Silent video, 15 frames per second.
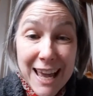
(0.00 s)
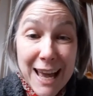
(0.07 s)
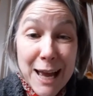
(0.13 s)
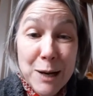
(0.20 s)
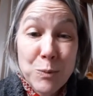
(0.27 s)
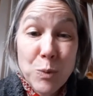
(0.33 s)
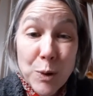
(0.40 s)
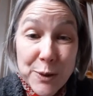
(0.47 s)

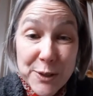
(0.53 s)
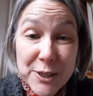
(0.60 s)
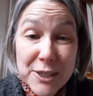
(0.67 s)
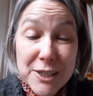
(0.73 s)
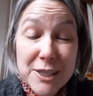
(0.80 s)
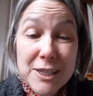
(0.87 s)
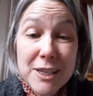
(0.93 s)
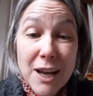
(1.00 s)
and
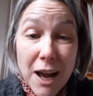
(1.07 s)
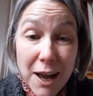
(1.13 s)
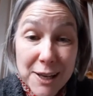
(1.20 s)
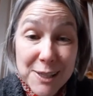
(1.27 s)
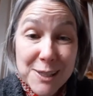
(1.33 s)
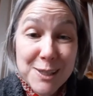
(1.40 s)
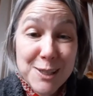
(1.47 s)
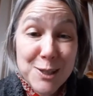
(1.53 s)
wants
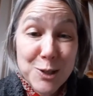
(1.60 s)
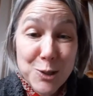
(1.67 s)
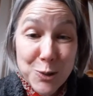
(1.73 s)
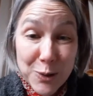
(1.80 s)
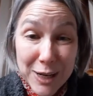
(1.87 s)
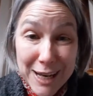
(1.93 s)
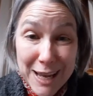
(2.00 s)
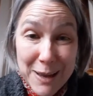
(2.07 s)
us to
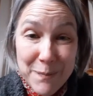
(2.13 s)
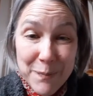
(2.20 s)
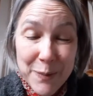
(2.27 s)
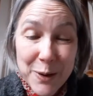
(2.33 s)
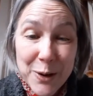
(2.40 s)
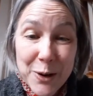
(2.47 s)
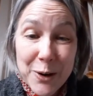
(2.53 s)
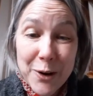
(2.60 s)
join him
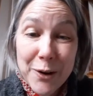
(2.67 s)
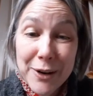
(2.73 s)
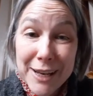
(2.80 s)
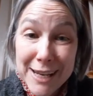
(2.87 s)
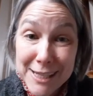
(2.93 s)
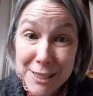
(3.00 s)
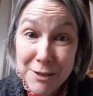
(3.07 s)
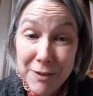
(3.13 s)
on
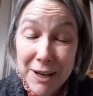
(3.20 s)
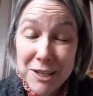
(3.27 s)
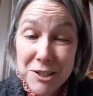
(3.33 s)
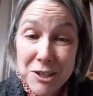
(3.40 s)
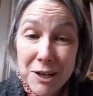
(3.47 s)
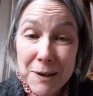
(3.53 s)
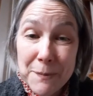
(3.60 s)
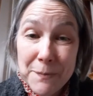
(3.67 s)
his
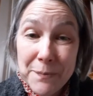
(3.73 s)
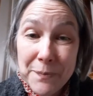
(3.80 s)
adventure.